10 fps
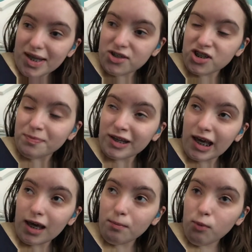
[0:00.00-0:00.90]
it just
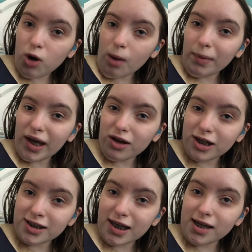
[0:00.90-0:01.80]
became more
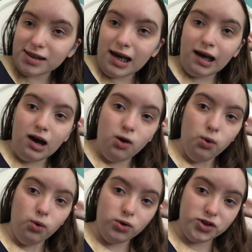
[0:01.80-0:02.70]
apparent as I got
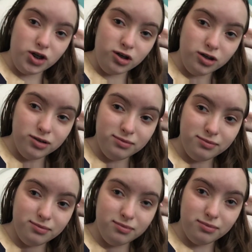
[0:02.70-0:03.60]
older
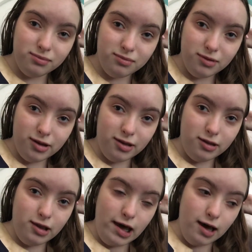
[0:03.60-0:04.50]

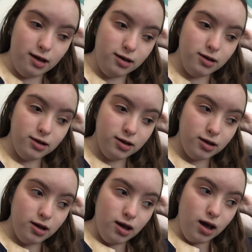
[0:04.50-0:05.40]
that
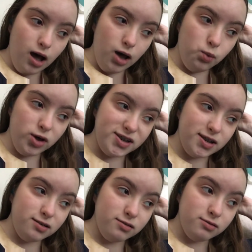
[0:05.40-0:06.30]
I
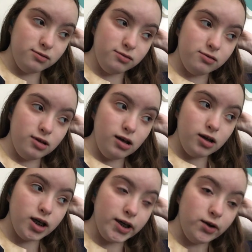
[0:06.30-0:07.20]
wasn't
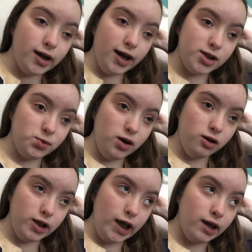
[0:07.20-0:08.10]
hearing as
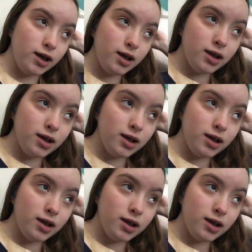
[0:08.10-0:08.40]
well. Like,